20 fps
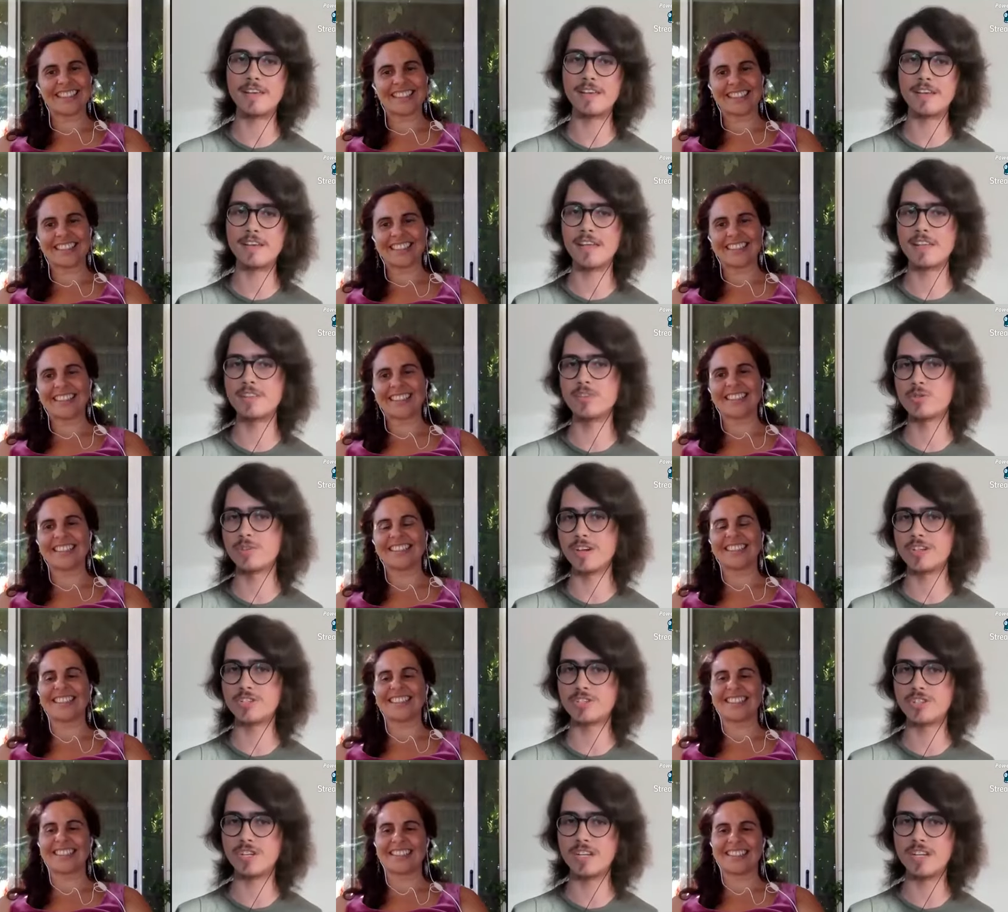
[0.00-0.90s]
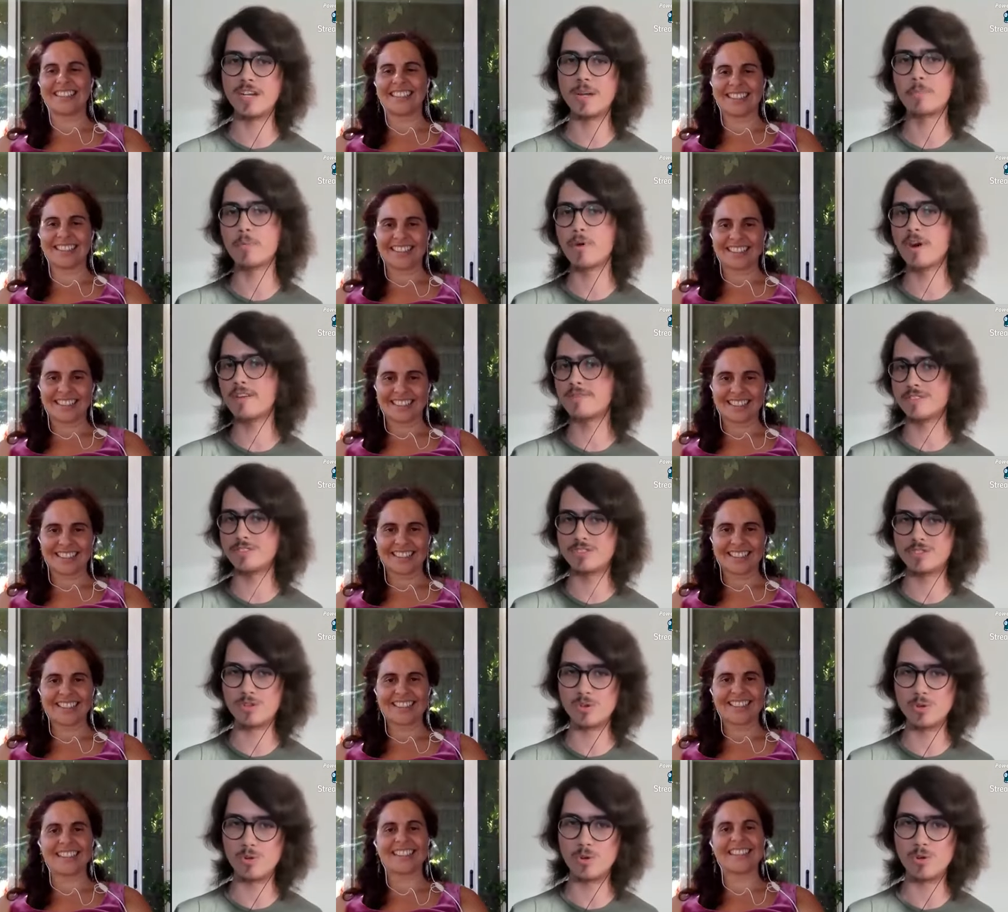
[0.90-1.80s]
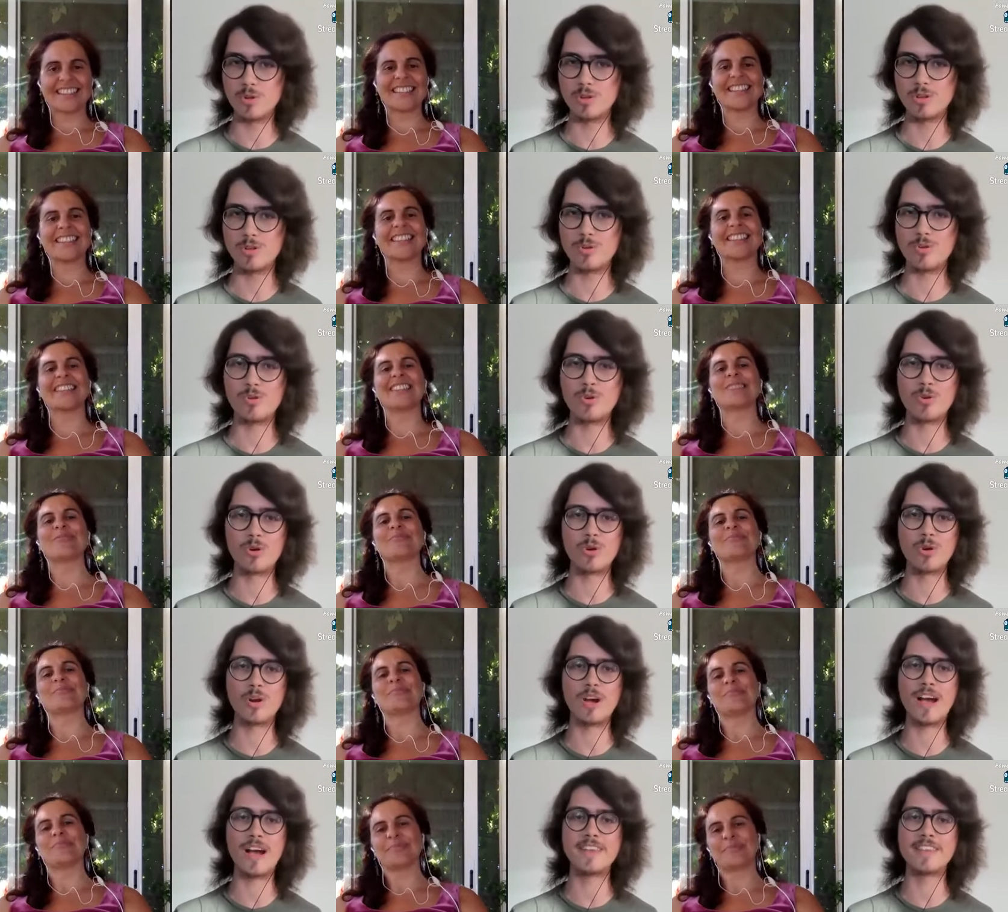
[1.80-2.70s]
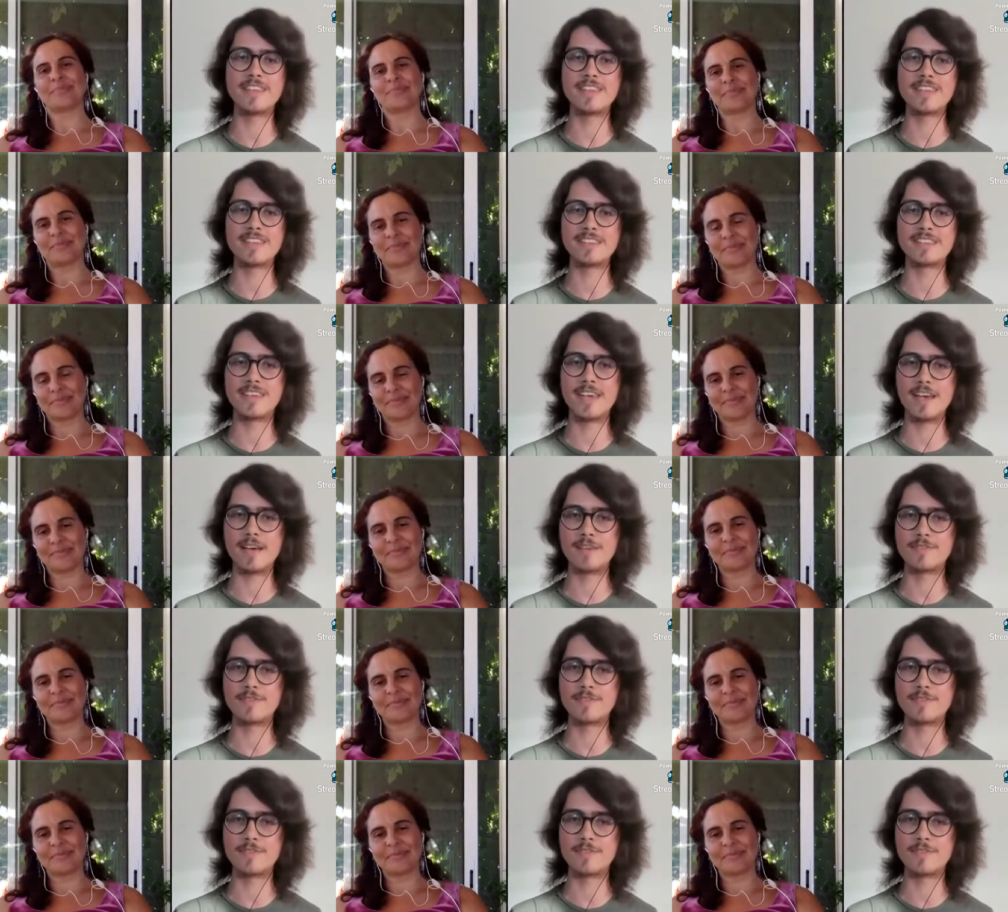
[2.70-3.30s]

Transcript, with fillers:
Speaker 1: an education in a private school, or I didn't